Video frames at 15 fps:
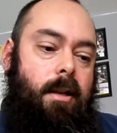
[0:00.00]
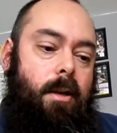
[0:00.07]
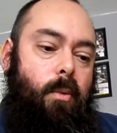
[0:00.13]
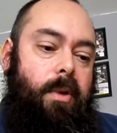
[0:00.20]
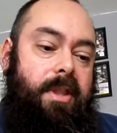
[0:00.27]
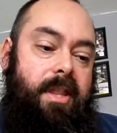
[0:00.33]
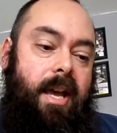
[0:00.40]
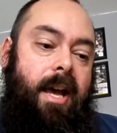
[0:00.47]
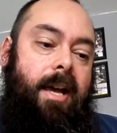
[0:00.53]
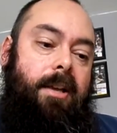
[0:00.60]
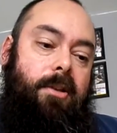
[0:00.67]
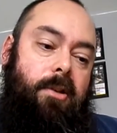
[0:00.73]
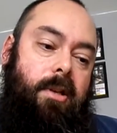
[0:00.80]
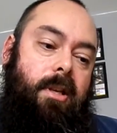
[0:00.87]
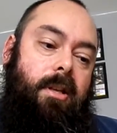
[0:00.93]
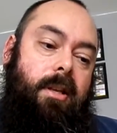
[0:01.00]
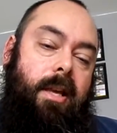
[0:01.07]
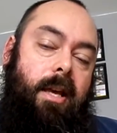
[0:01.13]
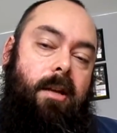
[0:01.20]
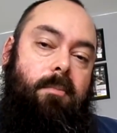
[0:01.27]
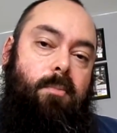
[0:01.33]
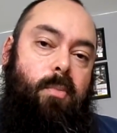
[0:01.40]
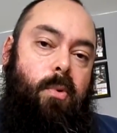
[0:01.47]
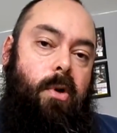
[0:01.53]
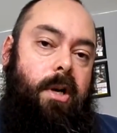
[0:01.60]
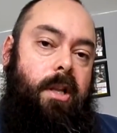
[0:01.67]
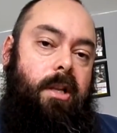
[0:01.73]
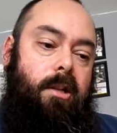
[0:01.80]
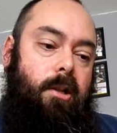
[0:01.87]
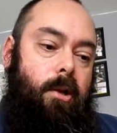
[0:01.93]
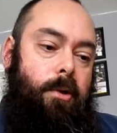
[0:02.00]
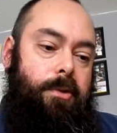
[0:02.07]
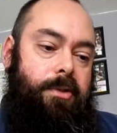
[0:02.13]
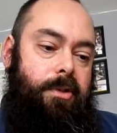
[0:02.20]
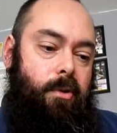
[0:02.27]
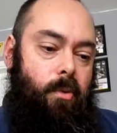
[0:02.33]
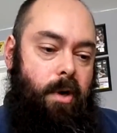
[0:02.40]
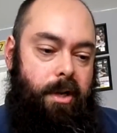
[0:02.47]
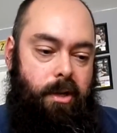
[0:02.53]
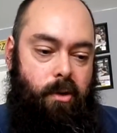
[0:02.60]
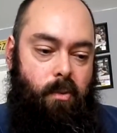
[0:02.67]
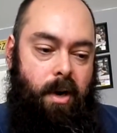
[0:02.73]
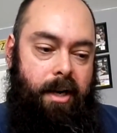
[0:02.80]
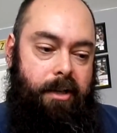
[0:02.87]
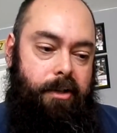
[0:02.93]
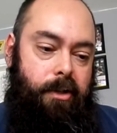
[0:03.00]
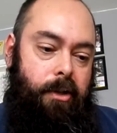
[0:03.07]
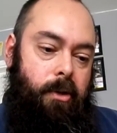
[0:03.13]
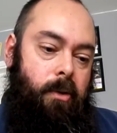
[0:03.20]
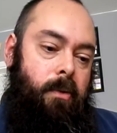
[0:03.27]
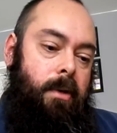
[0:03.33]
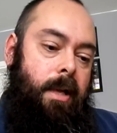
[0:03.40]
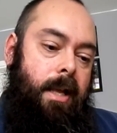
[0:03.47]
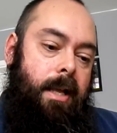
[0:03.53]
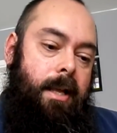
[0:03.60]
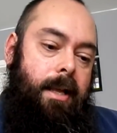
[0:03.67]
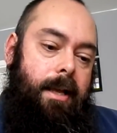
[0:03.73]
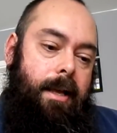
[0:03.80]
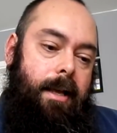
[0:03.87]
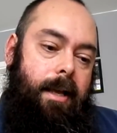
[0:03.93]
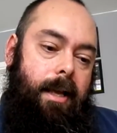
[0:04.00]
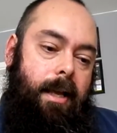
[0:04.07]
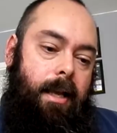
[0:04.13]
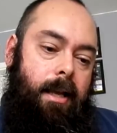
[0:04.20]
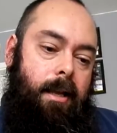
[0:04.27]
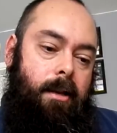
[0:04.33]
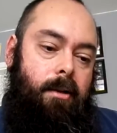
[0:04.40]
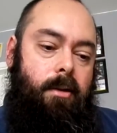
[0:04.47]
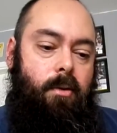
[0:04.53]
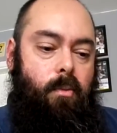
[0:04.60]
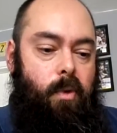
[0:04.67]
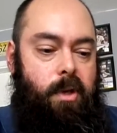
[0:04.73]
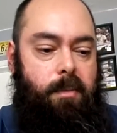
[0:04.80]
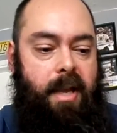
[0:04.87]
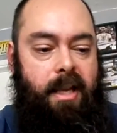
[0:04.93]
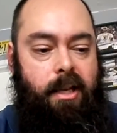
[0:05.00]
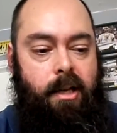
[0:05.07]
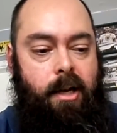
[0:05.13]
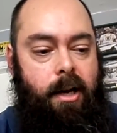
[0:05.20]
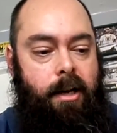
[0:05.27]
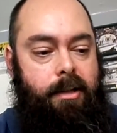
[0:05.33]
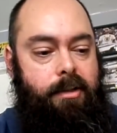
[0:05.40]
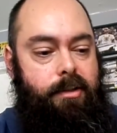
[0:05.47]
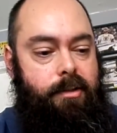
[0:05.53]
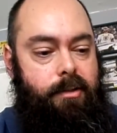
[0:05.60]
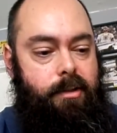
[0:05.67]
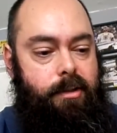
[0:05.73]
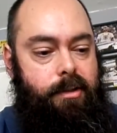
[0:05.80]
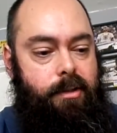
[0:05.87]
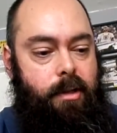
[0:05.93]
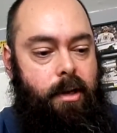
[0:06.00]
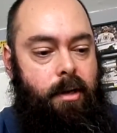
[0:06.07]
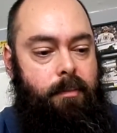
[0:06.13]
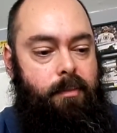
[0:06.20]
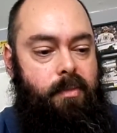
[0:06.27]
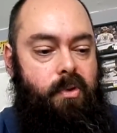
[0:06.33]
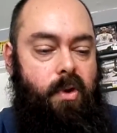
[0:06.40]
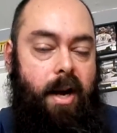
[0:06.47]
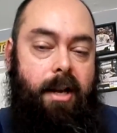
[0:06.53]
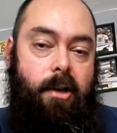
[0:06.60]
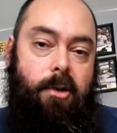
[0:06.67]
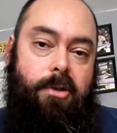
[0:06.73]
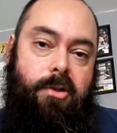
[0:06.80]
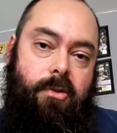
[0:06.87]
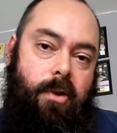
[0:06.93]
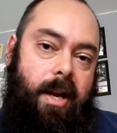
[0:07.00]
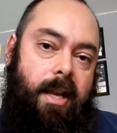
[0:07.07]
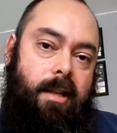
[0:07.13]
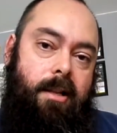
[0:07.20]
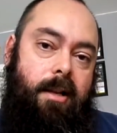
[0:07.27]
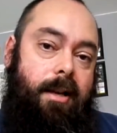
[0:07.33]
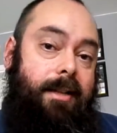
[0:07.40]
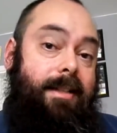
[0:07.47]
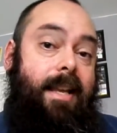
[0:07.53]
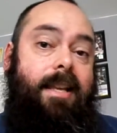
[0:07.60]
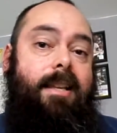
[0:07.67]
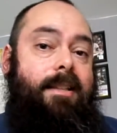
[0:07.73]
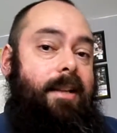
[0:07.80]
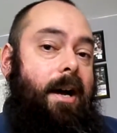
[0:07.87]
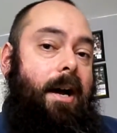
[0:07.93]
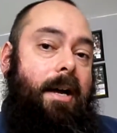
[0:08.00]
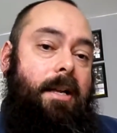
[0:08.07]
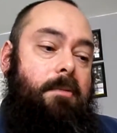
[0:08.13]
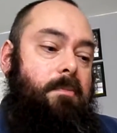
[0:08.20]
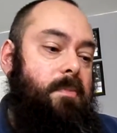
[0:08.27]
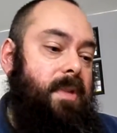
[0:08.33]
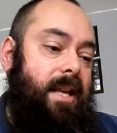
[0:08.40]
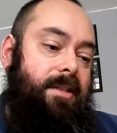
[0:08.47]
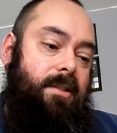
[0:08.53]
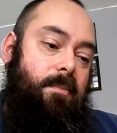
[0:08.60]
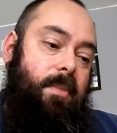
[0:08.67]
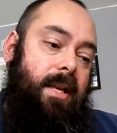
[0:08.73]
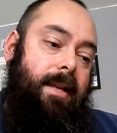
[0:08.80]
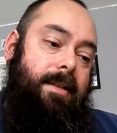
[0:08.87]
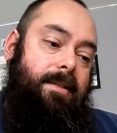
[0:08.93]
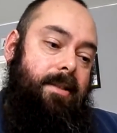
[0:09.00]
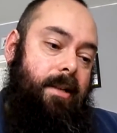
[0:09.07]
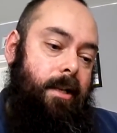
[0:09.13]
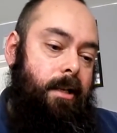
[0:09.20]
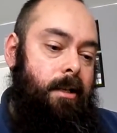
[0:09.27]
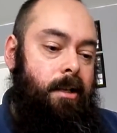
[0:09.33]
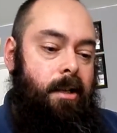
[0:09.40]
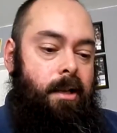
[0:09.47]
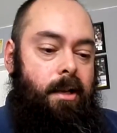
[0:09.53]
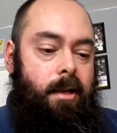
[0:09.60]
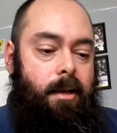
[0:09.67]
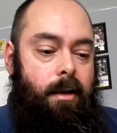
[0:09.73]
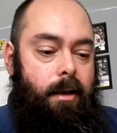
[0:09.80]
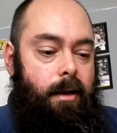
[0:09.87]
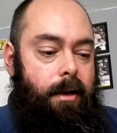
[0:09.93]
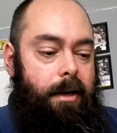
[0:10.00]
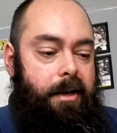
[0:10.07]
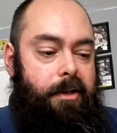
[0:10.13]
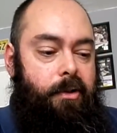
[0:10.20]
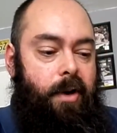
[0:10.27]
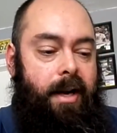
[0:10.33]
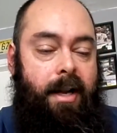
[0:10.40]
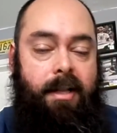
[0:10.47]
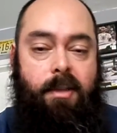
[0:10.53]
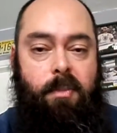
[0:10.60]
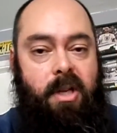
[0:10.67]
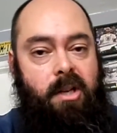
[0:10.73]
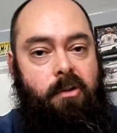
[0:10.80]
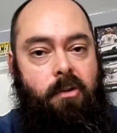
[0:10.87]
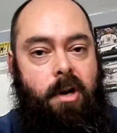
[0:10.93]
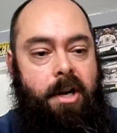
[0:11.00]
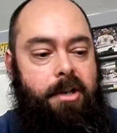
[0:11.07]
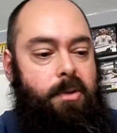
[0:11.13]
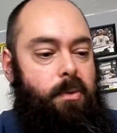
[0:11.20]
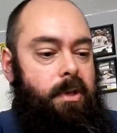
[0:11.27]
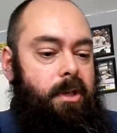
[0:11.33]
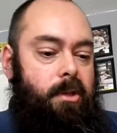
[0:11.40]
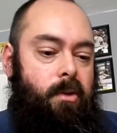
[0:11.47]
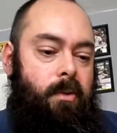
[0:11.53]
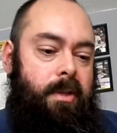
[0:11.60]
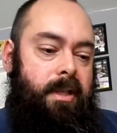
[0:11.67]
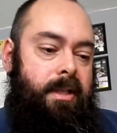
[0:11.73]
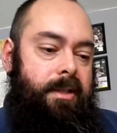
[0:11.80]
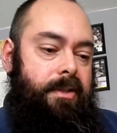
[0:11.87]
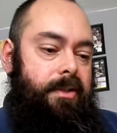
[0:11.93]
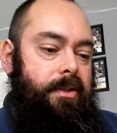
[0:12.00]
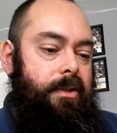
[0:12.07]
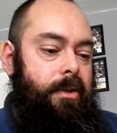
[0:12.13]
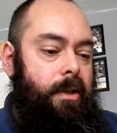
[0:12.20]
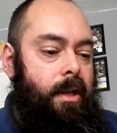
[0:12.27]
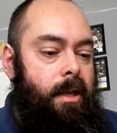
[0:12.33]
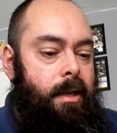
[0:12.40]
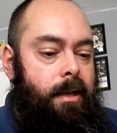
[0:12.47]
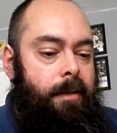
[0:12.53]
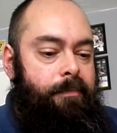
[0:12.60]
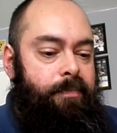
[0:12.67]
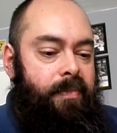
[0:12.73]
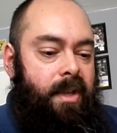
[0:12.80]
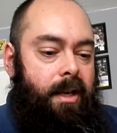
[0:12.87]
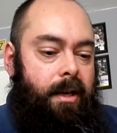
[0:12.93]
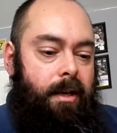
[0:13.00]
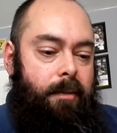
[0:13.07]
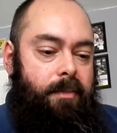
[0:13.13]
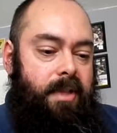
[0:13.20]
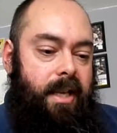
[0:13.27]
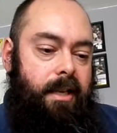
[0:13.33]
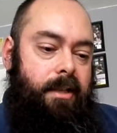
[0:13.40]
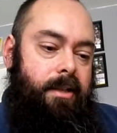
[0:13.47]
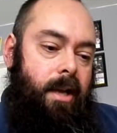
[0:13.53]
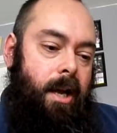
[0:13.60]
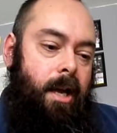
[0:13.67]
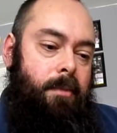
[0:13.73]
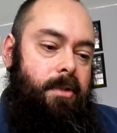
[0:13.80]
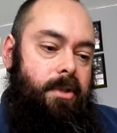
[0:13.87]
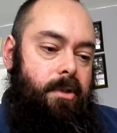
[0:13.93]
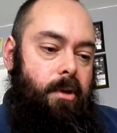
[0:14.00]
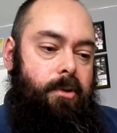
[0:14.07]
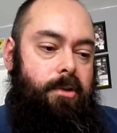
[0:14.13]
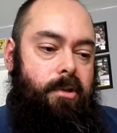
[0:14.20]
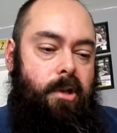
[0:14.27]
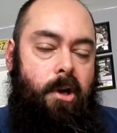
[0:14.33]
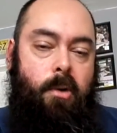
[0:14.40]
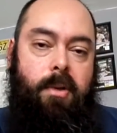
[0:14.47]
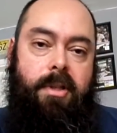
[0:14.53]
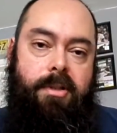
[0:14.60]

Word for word: with that you can get pretty close to what you want to do and when you make your cuts just um, try to go straight uh, take your time that's the biggest thing uh, try not to be in a rush when you're doing this um, take your time just go slow with the